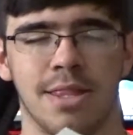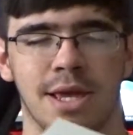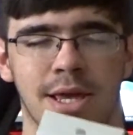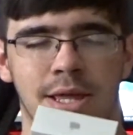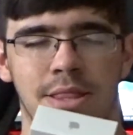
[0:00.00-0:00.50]

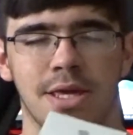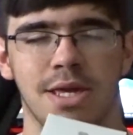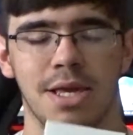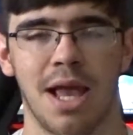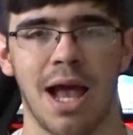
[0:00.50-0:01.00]
then
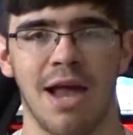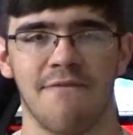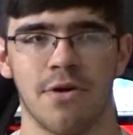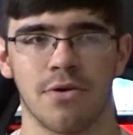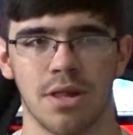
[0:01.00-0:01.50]
the
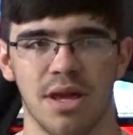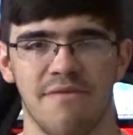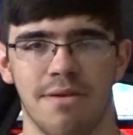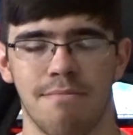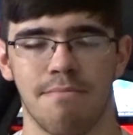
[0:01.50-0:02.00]
iPhone
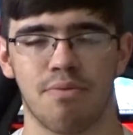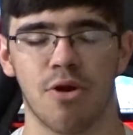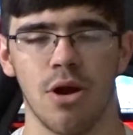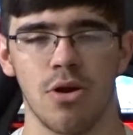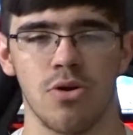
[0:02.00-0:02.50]
11
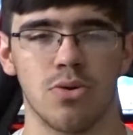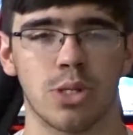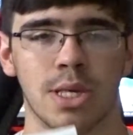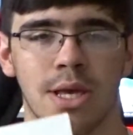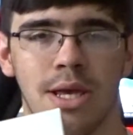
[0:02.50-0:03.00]

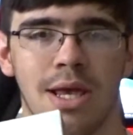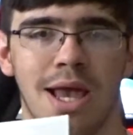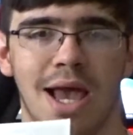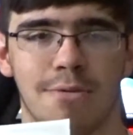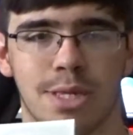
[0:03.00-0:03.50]
Pros
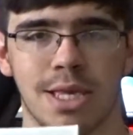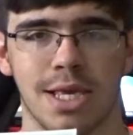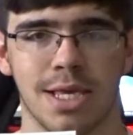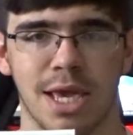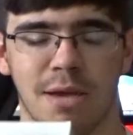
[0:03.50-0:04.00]
have
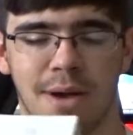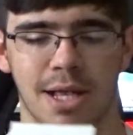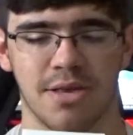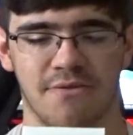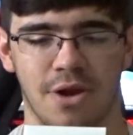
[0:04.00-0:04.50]
6
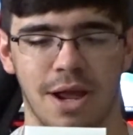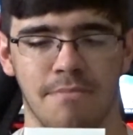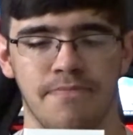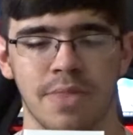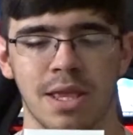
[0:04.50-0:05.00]
gigabytes of RAM.